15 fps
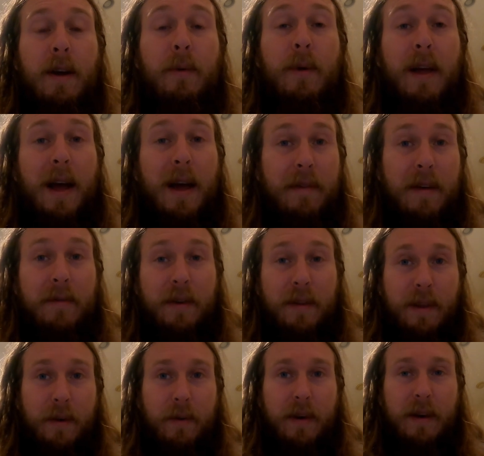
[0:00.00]
we have
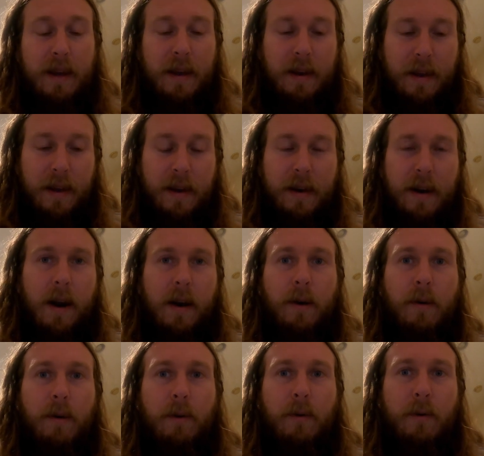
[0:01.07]
everything we need in
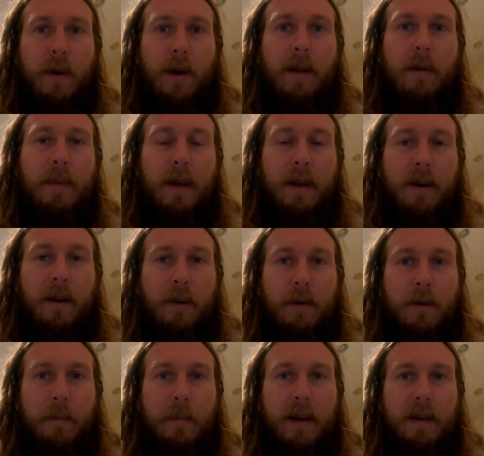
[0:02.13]
our own realm, in our
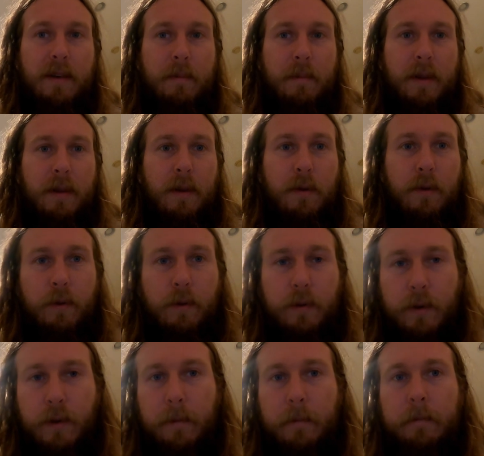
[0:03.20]
own dimension. But the
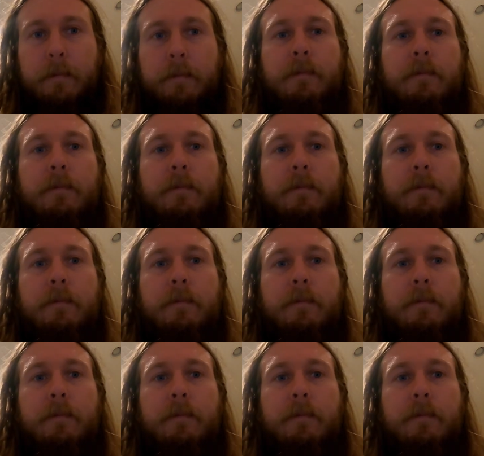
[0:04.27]
Jotun,